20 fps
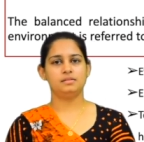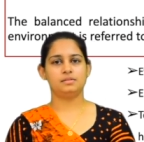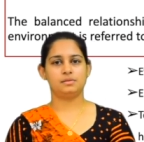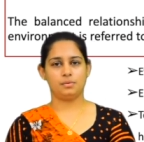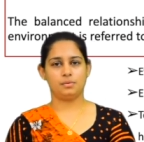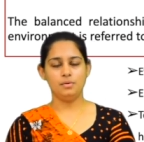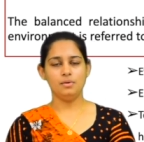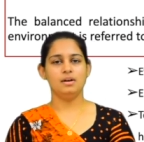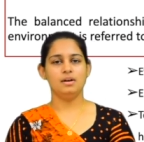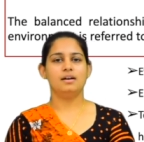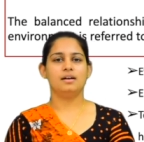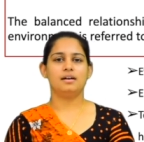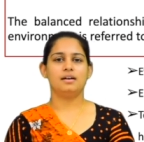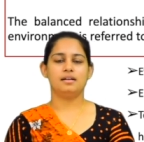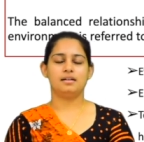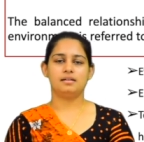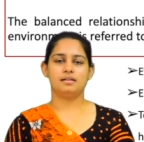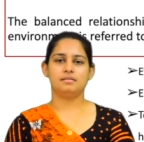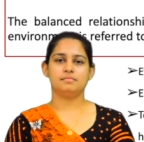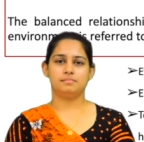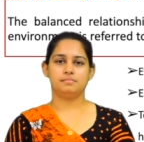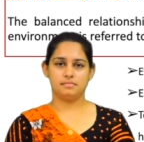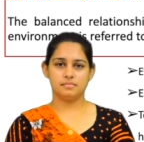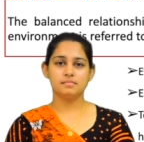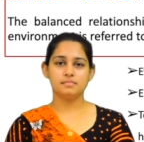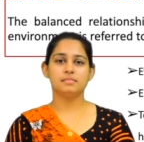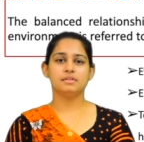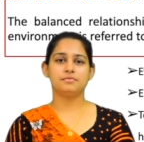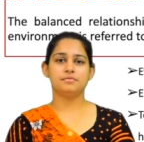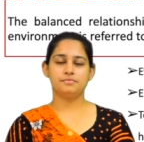So, uh,
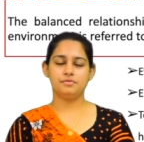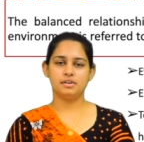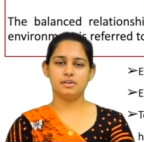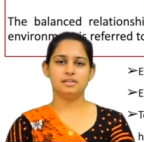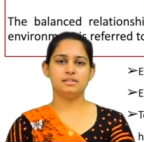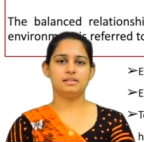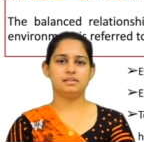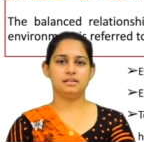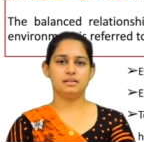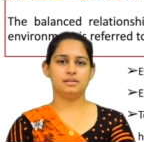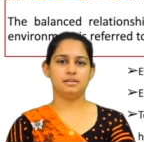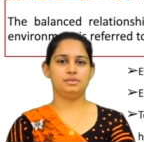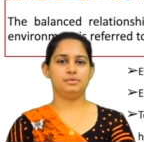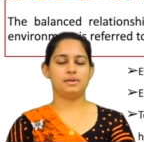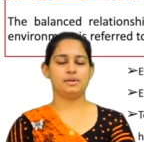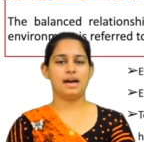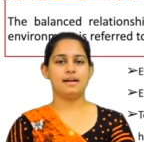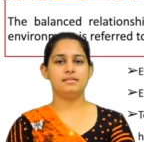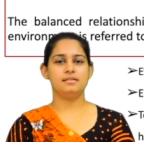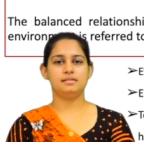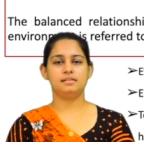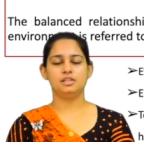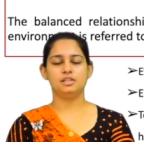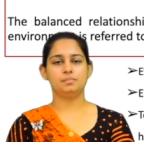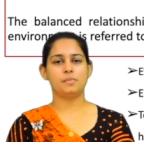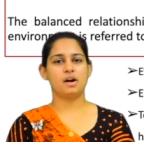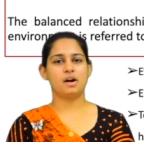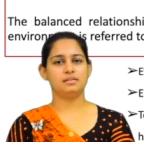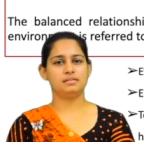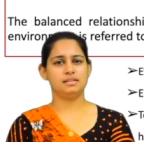Further, you can
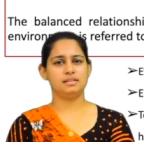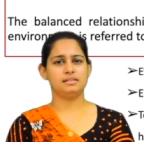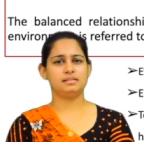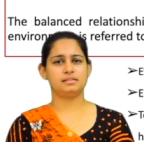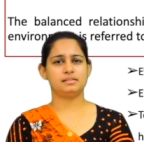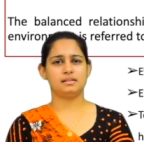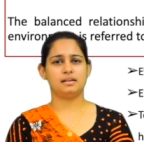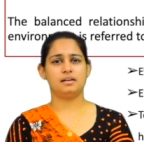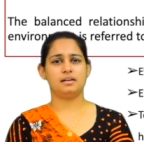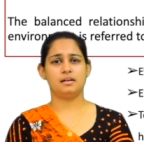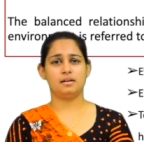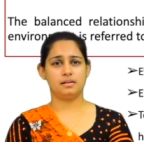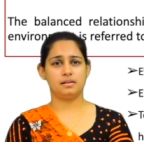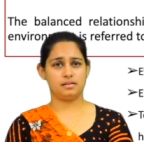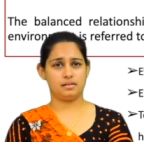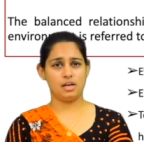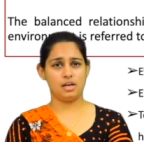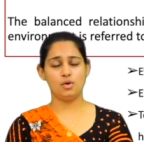learn about these uh,